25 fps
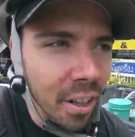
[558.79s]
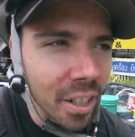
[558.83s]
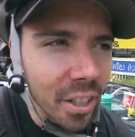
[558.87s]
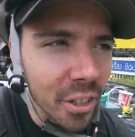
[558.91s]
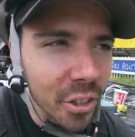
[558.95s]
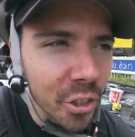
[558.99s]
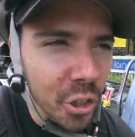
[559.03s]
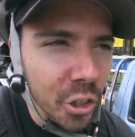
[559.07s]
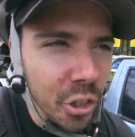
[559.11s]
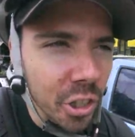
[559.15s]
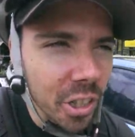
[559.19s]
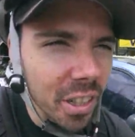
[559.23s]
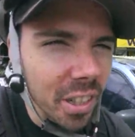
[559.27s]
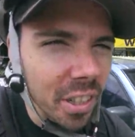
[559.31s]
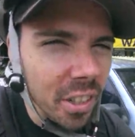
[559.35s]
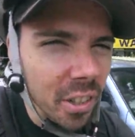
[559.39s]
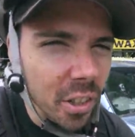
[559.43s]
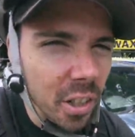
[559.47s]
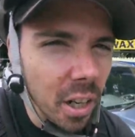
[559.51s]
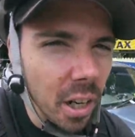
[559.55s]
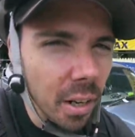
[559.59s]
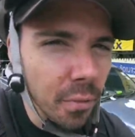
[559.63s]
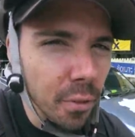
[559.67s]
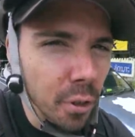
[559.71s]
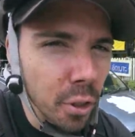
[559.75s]
I just
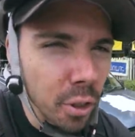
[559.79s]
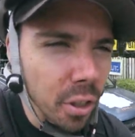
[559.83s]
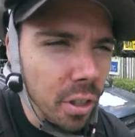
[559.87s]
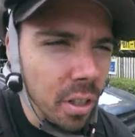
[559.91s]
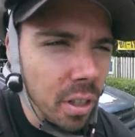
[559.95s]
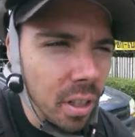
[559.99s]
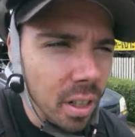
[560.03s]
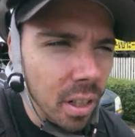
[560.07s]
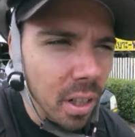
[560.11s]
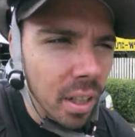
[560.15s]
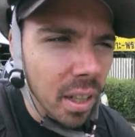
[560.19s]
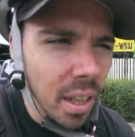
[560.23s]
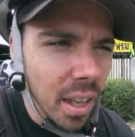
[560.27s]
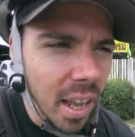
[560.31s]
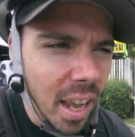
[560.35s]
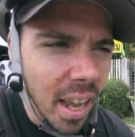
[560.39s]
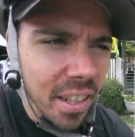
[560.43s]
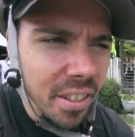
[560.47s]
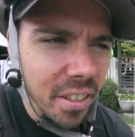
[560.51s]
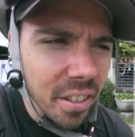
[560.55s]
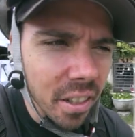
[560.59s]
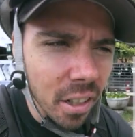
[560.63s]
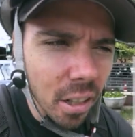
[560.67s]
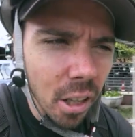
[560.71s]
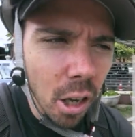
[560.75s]
discovered
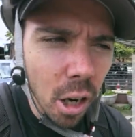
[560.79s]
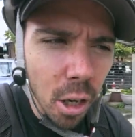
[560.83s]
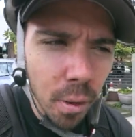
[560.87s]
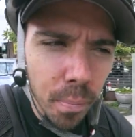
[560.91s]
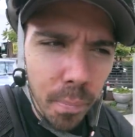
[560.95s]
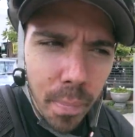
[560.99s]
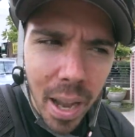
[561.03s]
SLR